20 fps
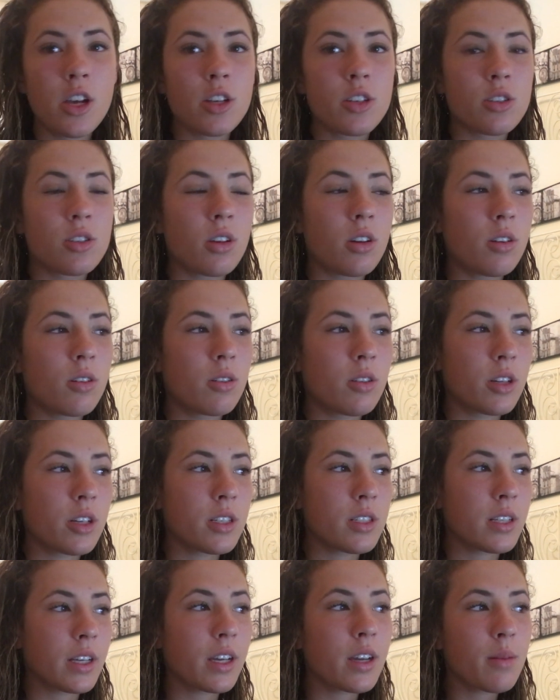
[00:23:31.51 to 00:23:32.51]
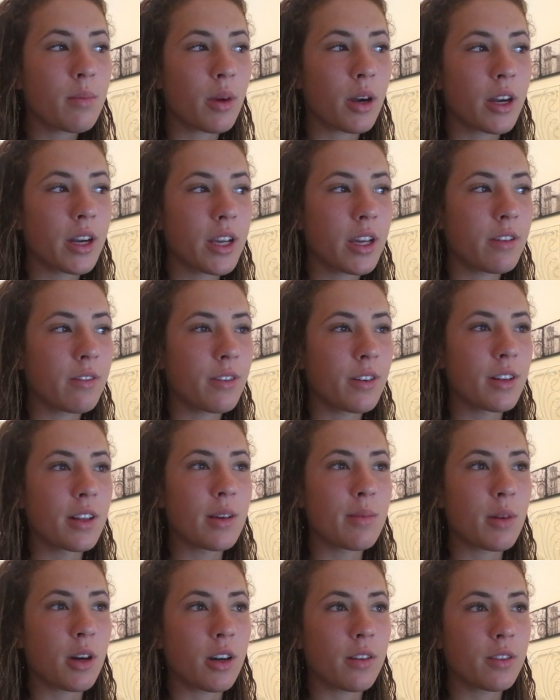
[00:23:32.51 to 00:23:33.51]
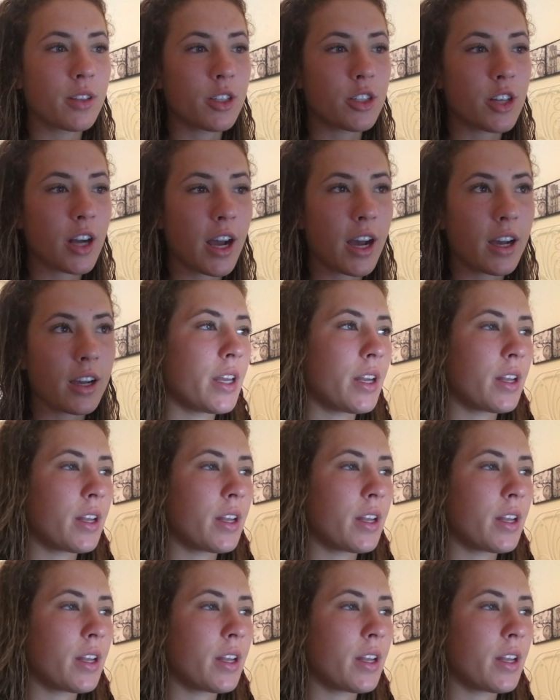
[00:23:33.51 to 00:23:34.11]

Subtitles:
So there's like a market for them off the track.